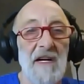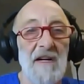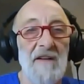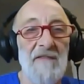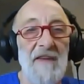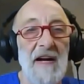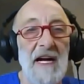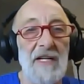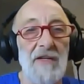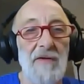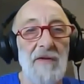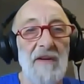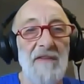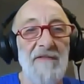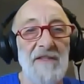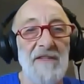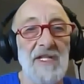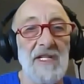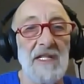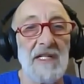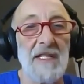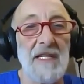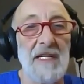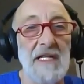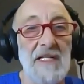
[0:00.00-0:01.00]
factory
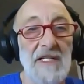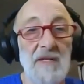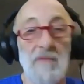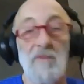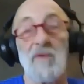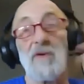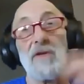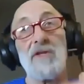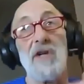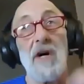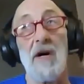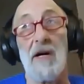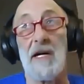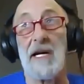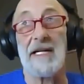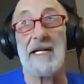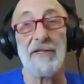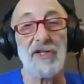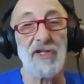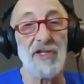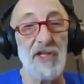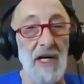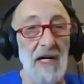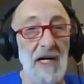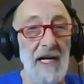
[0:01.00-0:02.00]
facilities, we're talking
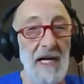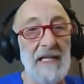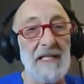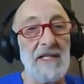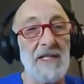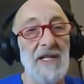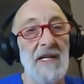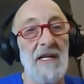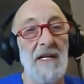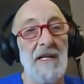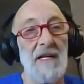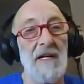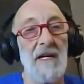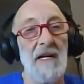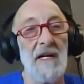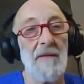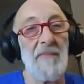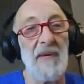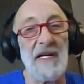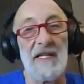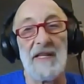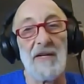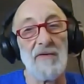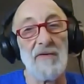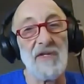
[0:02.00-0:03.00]
giant,
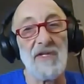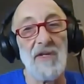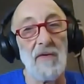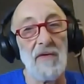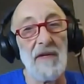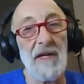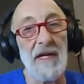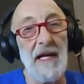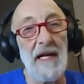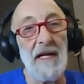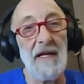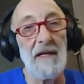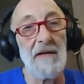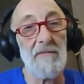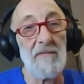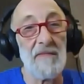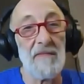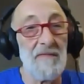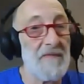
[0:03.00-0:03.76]
but there was only,